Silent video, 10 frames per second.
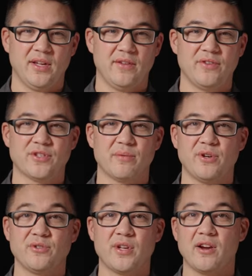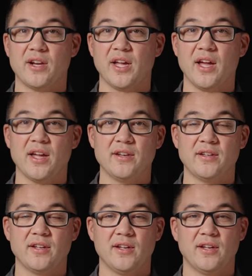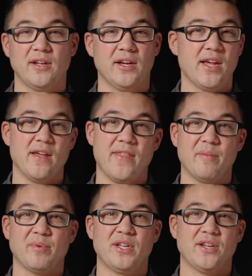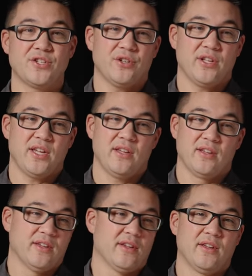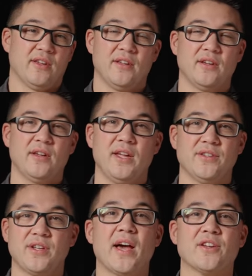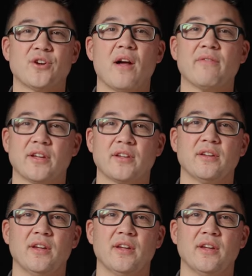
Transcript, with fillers: If you're someone who's carrying a gun, again, that potentially is catastrophic.